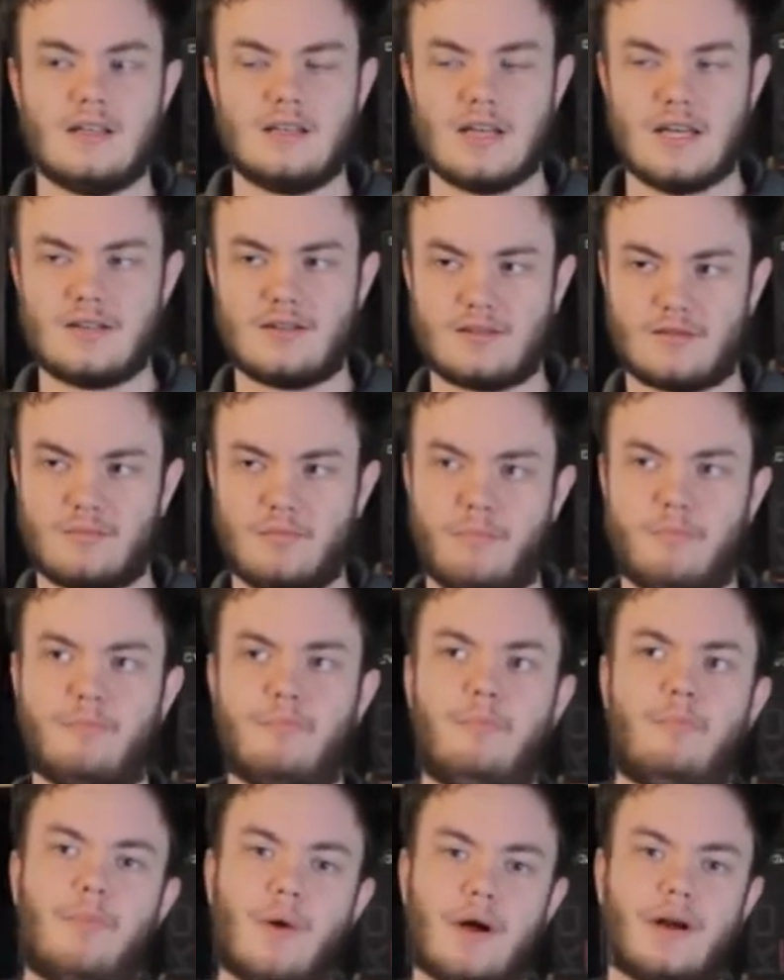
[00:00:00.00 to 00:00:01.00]
it just
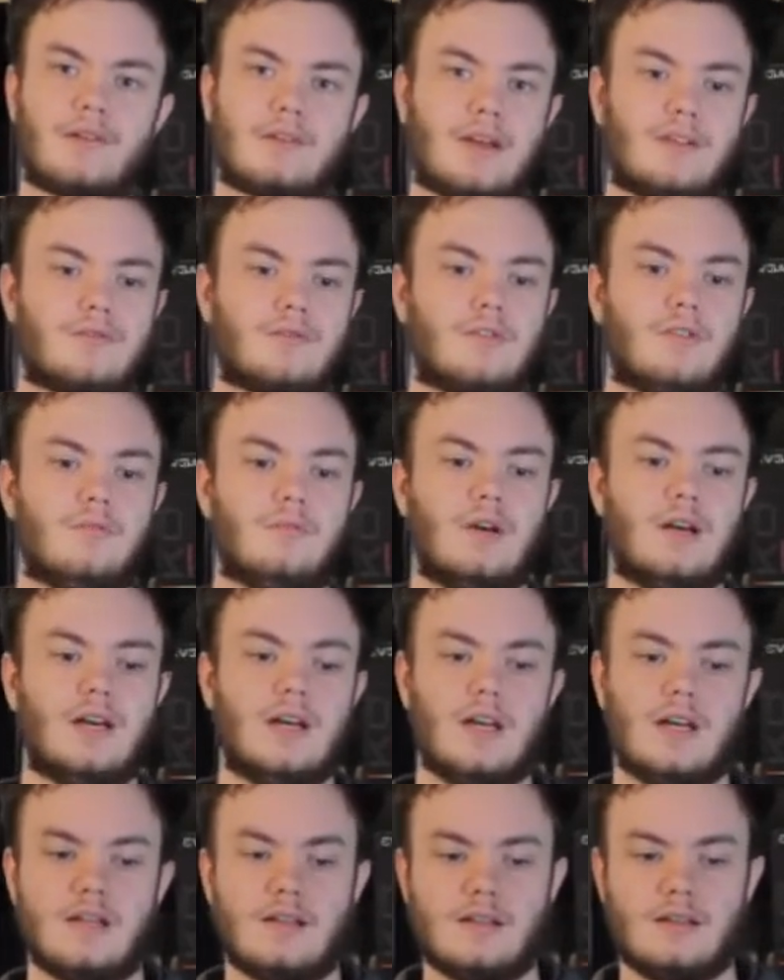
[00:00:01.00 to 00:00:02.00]
burned right through them.
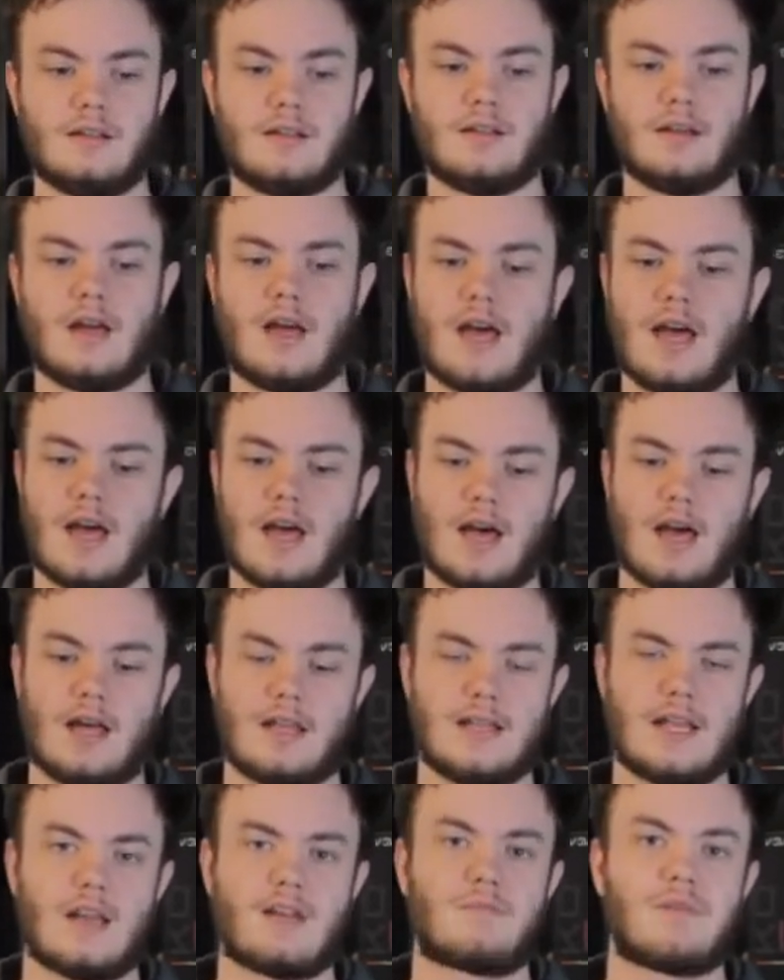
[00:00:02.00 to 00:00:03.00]

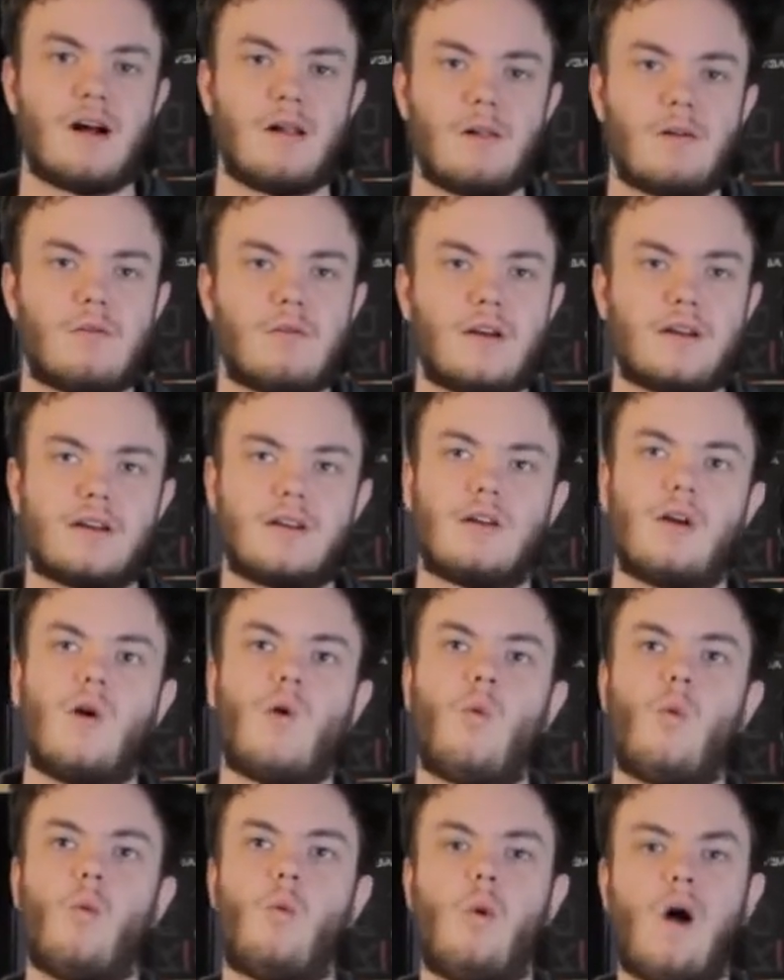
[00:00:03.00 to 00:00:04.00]
Now you're probably wondering,
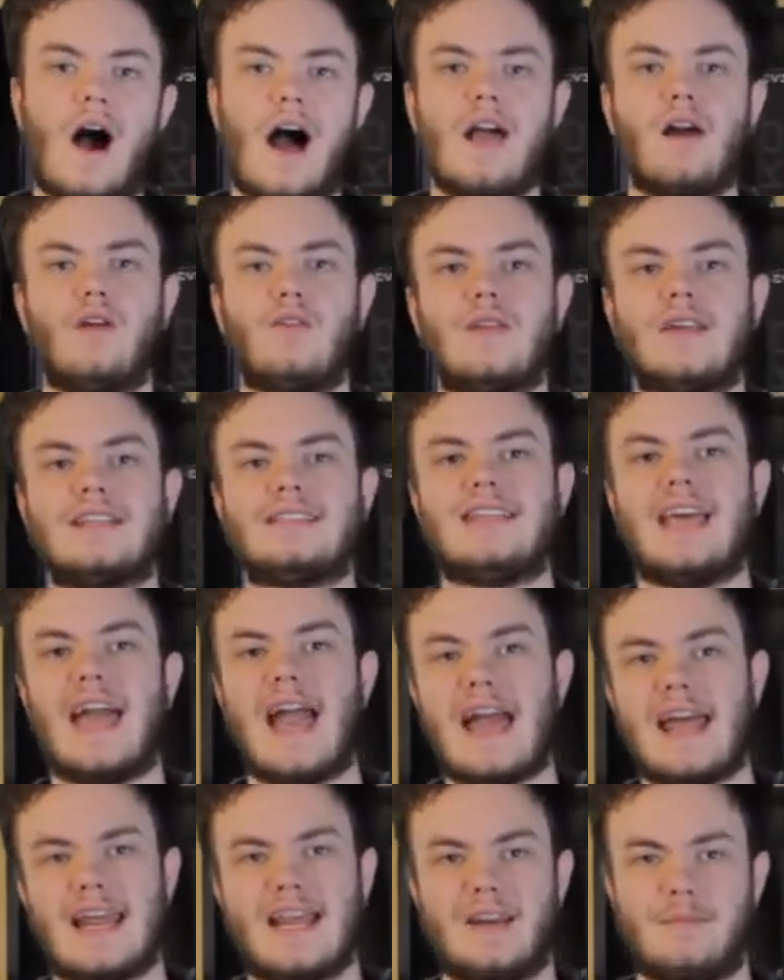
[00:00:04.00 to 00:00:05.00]
why only
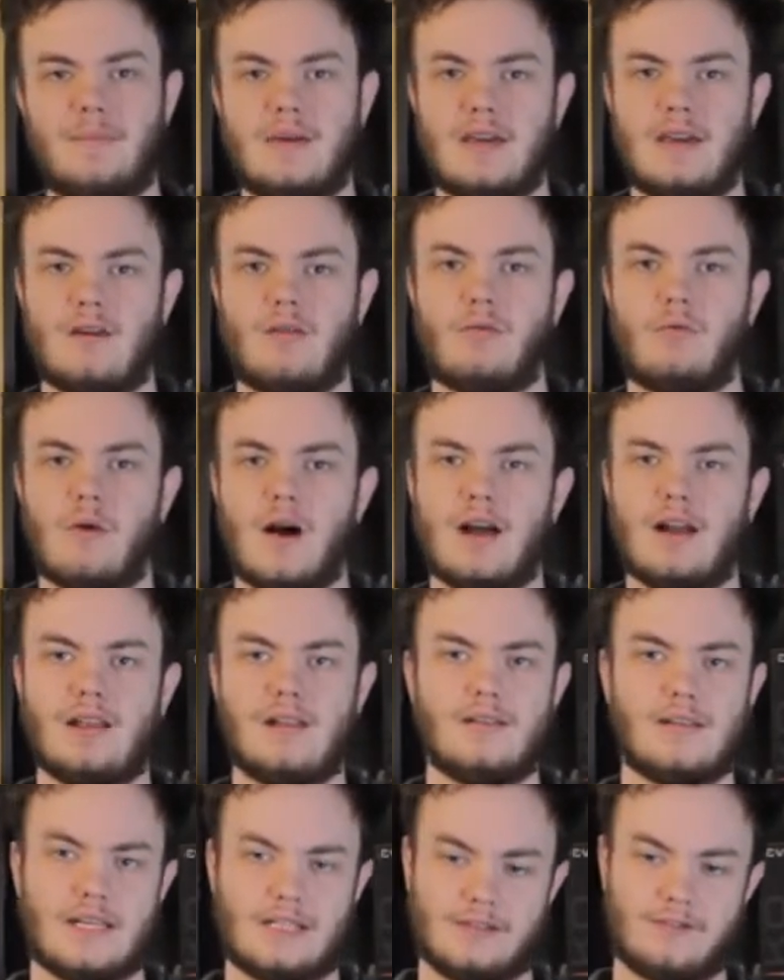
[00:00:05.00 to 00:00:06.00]
1080p? Why didn't
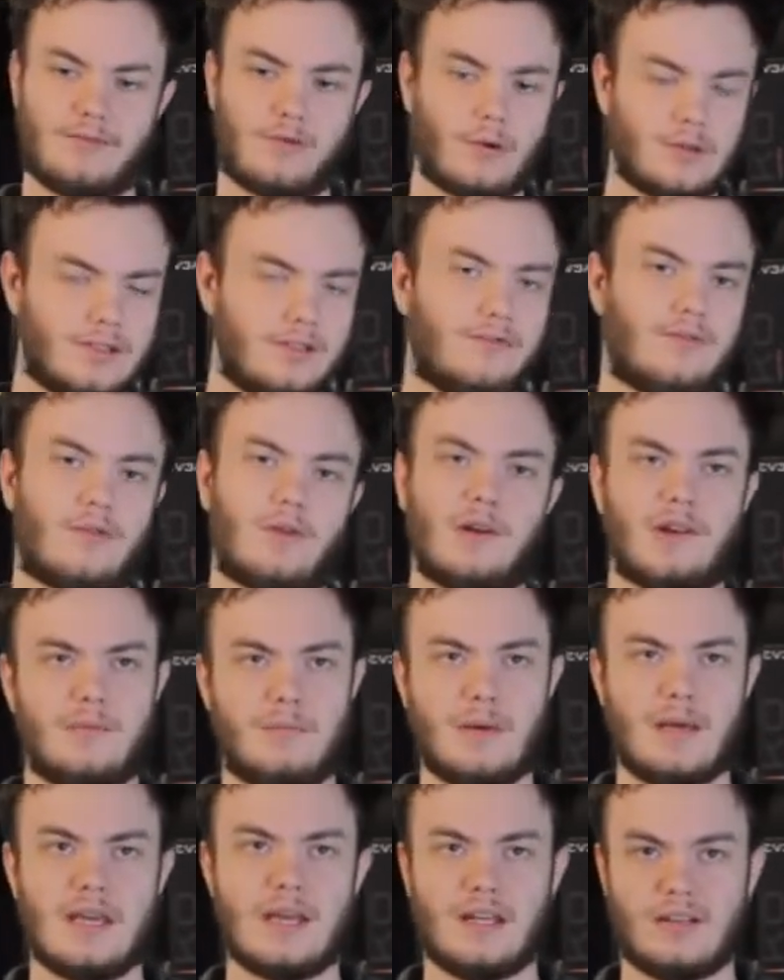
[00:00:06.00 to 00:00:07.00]
you test
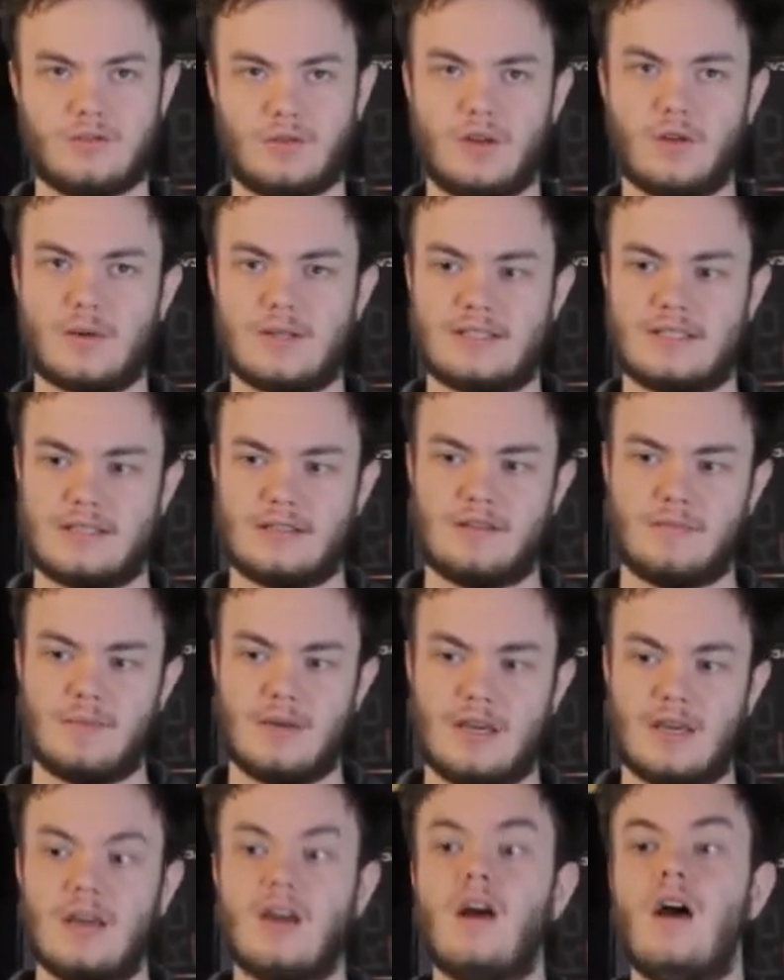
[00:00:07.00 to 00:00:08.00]
1440p and
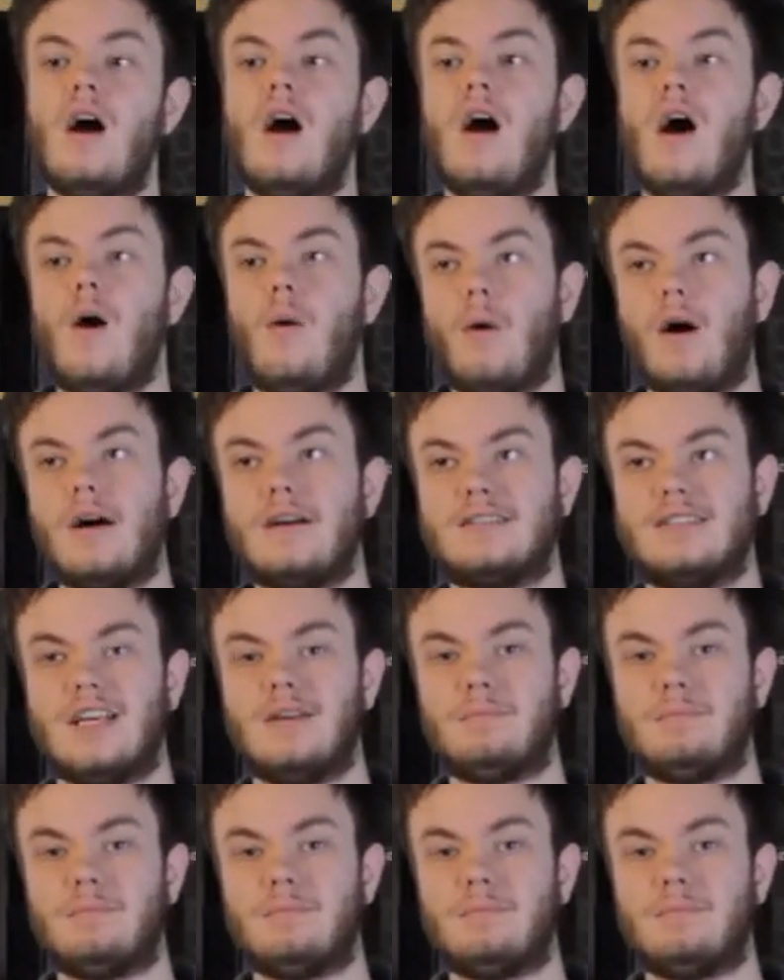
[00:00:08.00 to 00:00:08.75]
2160p? Well,